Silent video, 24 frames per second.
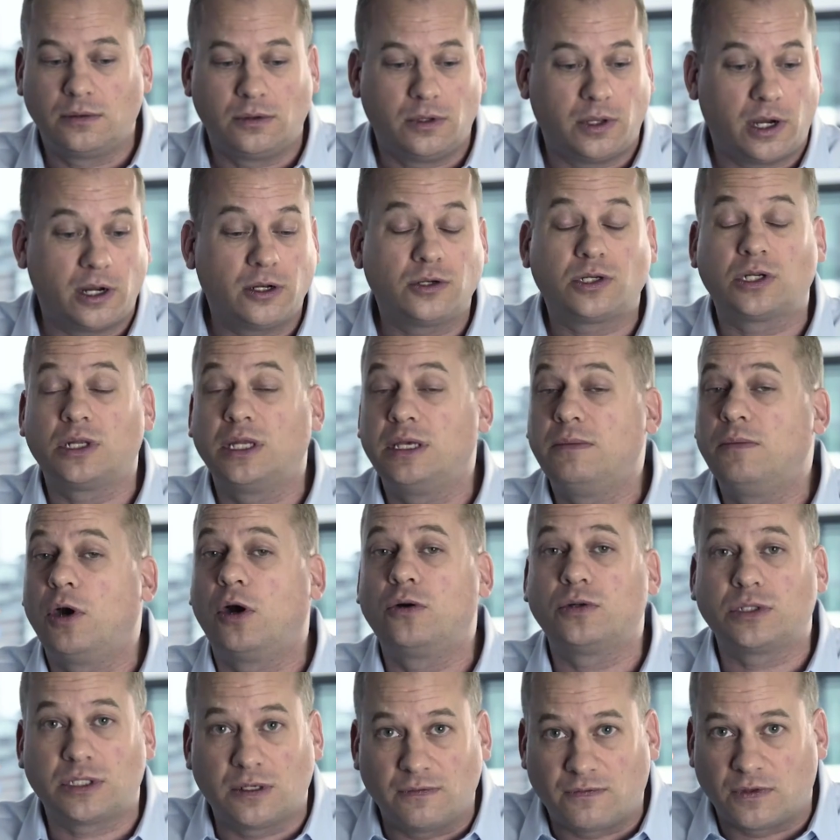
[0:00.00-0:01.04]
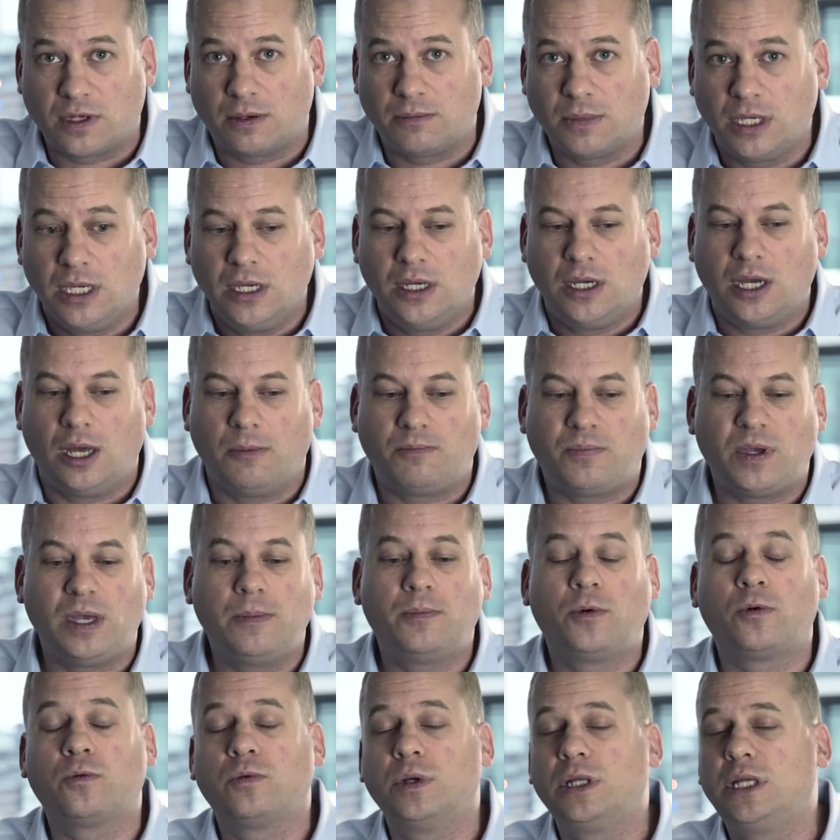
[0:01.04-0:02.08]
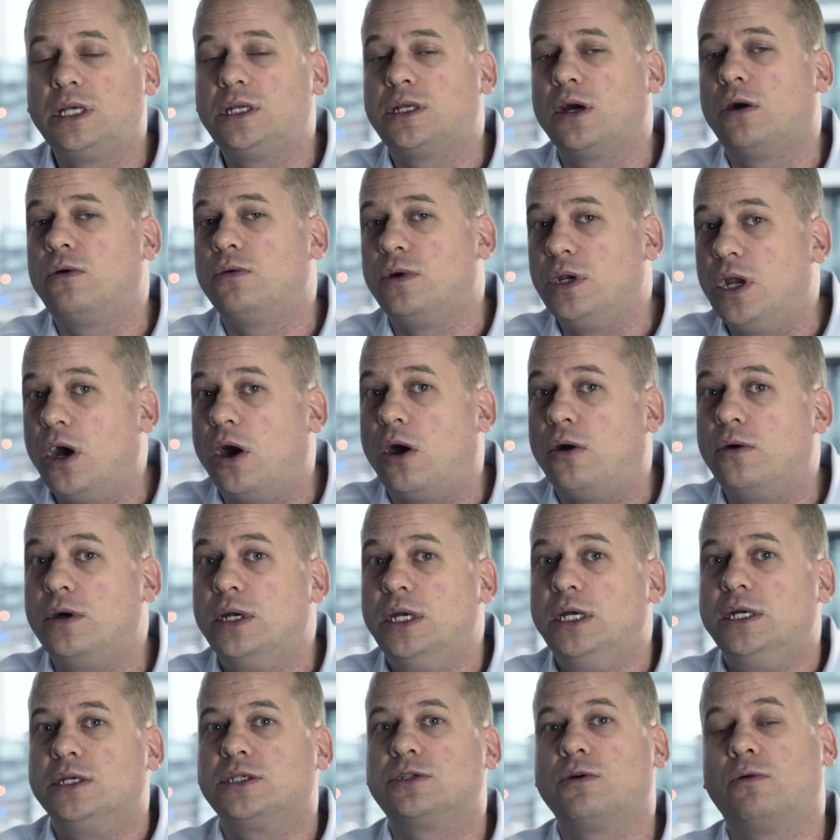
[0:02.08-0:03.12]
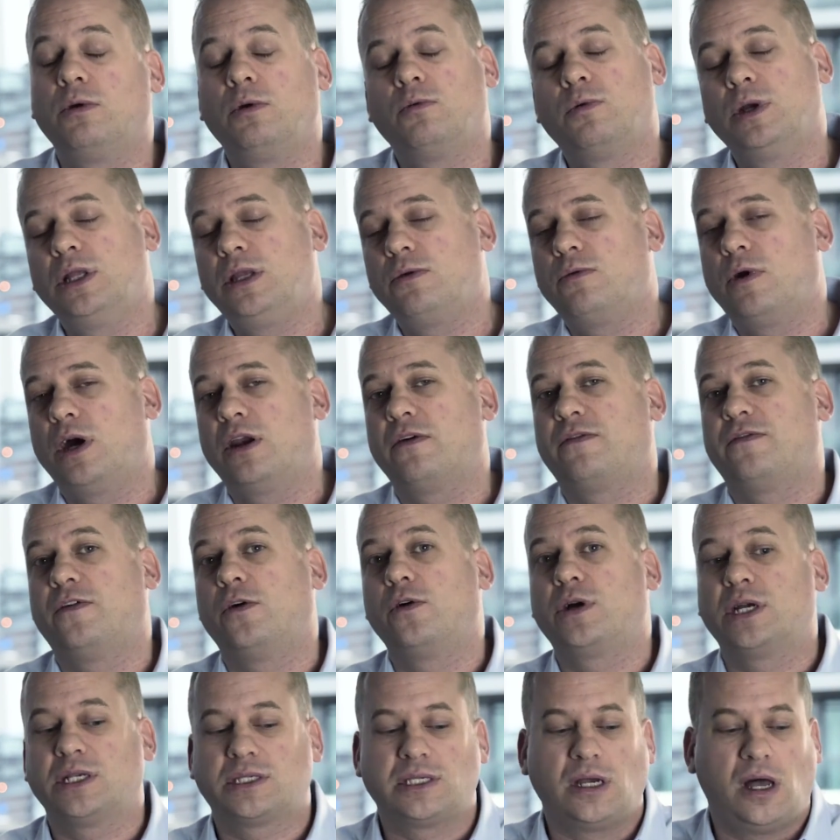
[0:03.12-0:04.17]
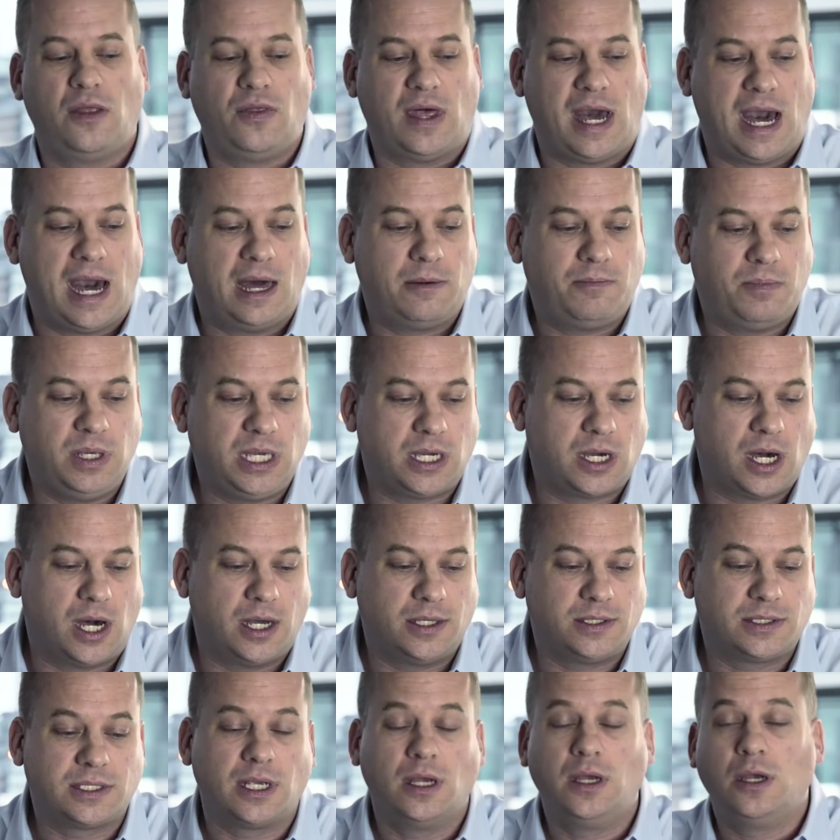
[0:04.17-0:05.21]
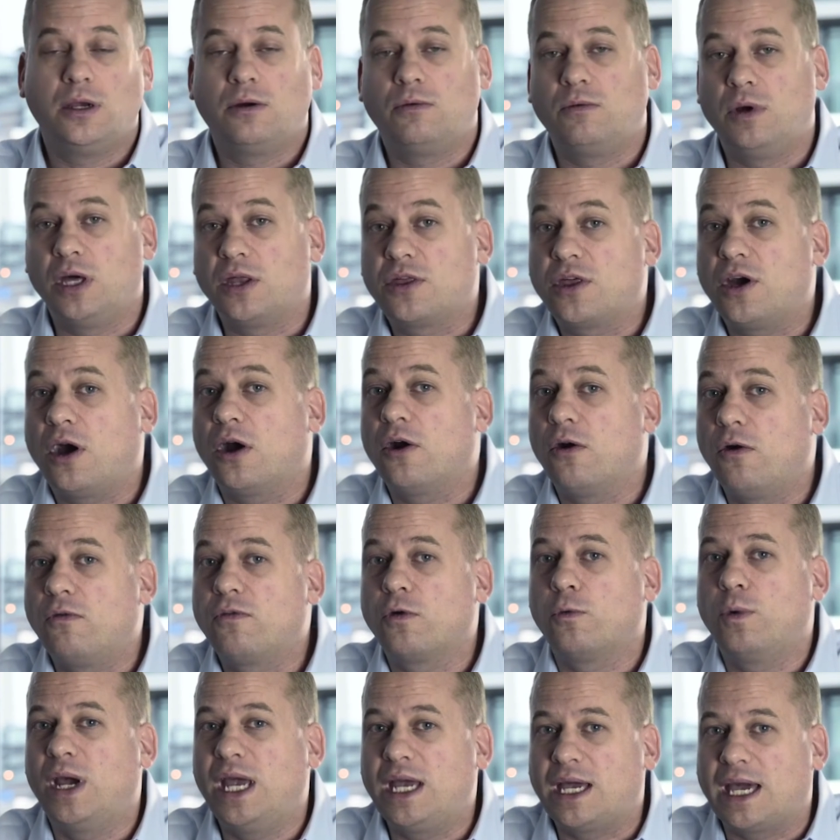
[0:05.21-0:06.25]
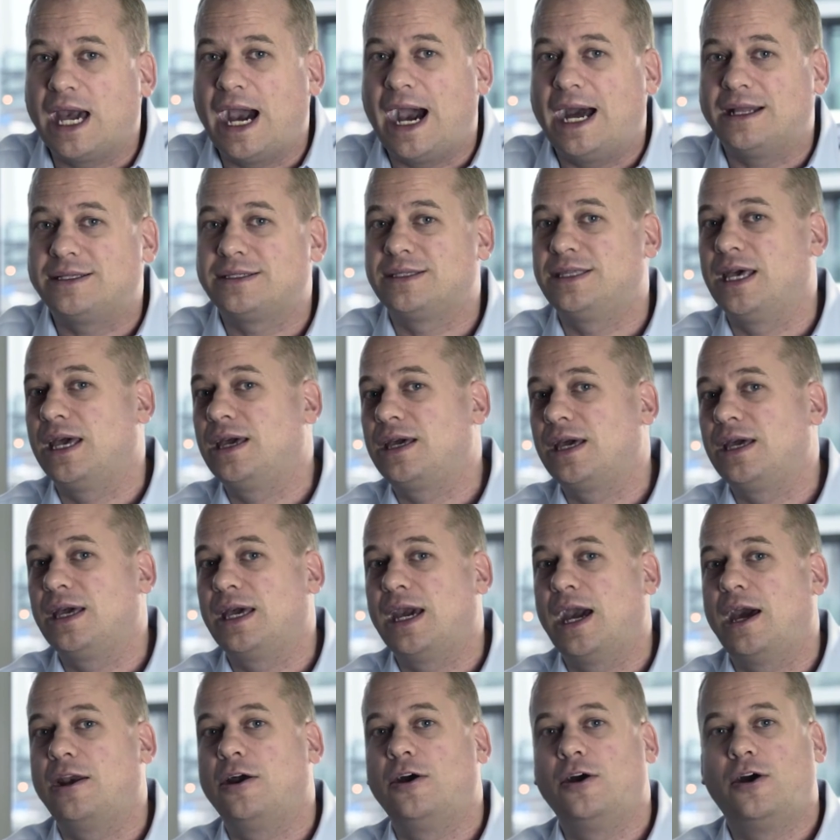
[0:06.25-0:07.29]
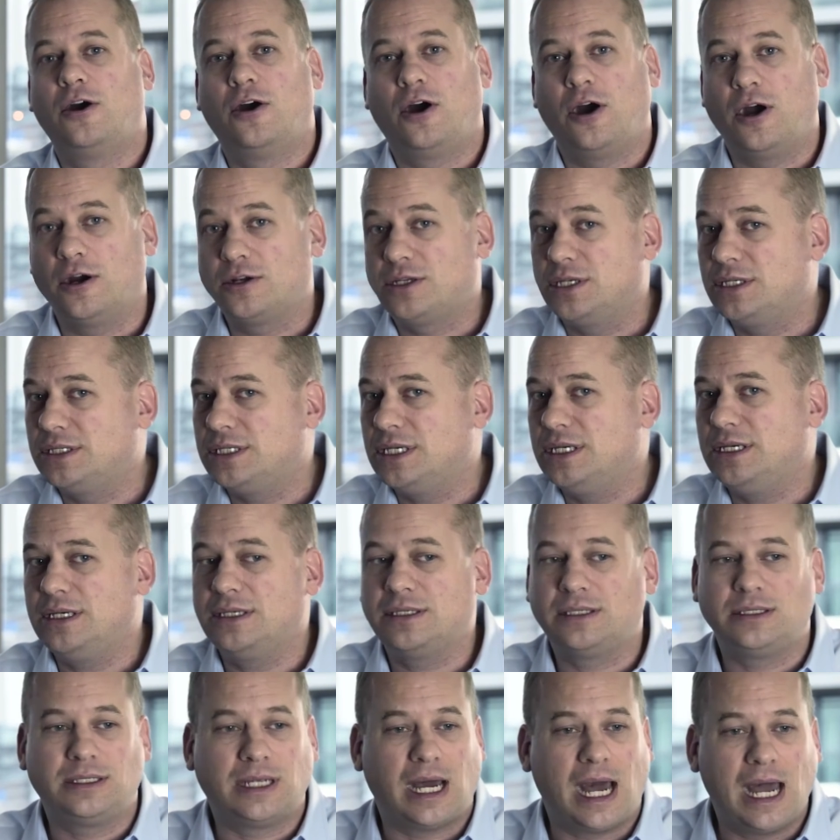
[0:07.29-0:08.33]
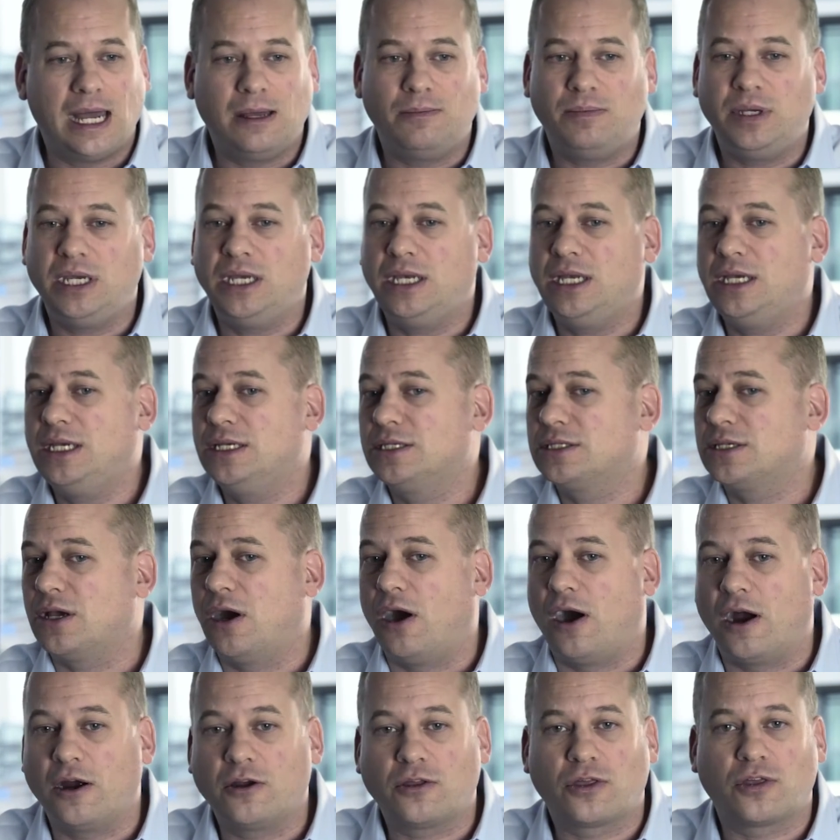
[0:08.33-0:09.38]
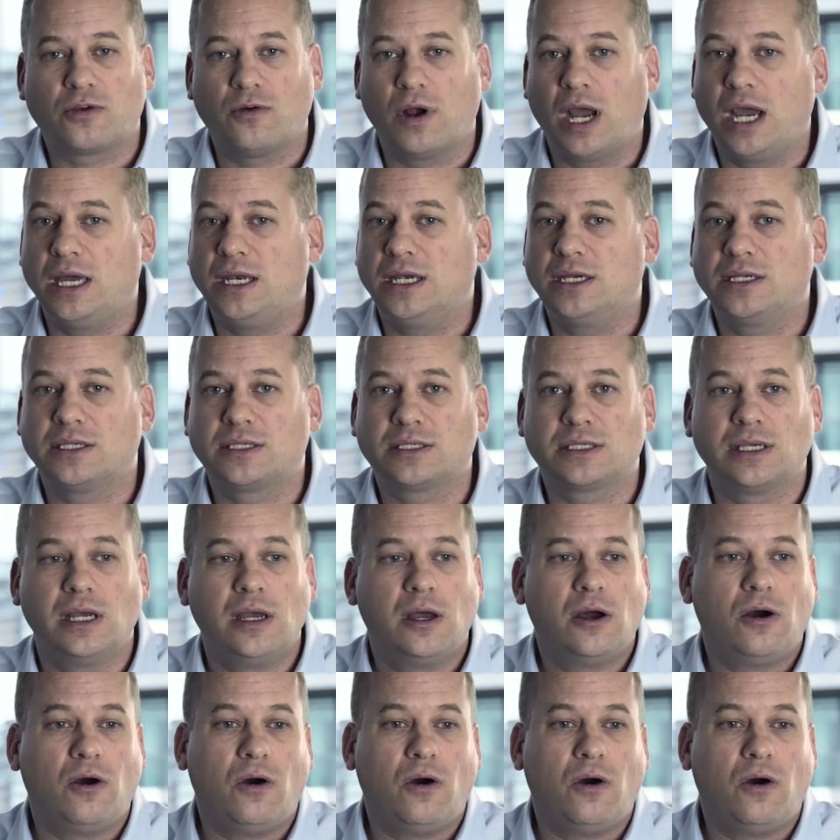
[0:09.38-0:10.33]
Largely most of them, and people really don't know. So we really want to focus on that because with our overweight cats, they can get heart disease, diabetes, arthritis,